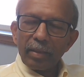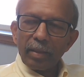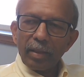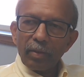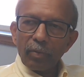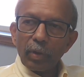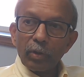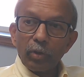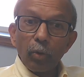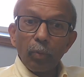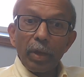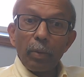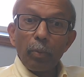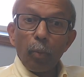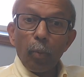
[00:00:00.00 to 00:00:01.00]
Do we
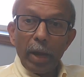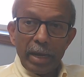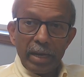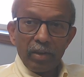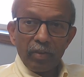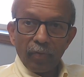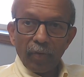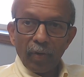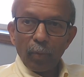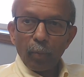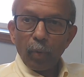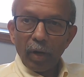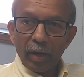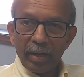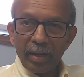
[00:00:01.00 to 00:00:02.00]
wait for
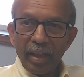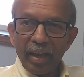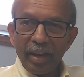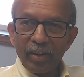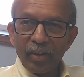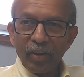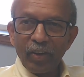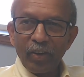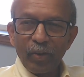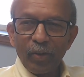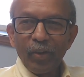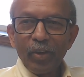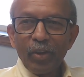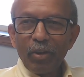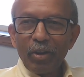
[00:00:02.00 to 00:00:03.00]
Workday to,
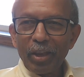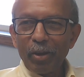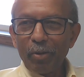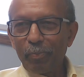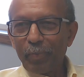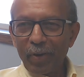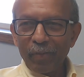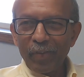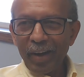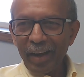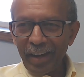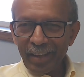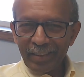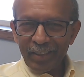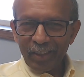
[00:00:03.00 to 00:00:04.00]
provide us a
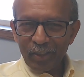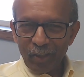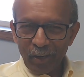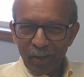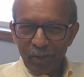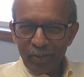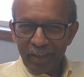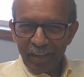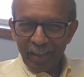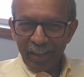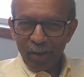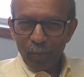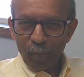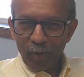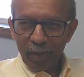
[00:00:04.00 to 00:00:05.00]
solution that
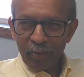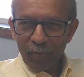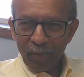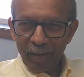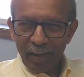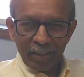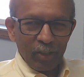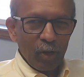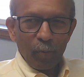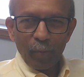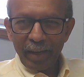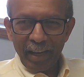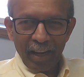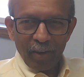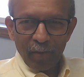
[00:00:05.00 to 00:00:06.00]
works for us? No, we can't
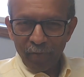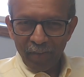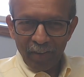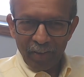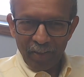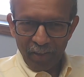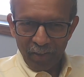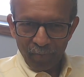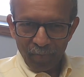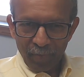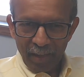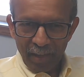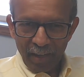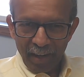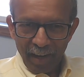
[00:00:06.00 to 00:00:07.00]
afford to,
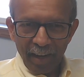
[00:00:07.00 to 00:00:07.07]
right?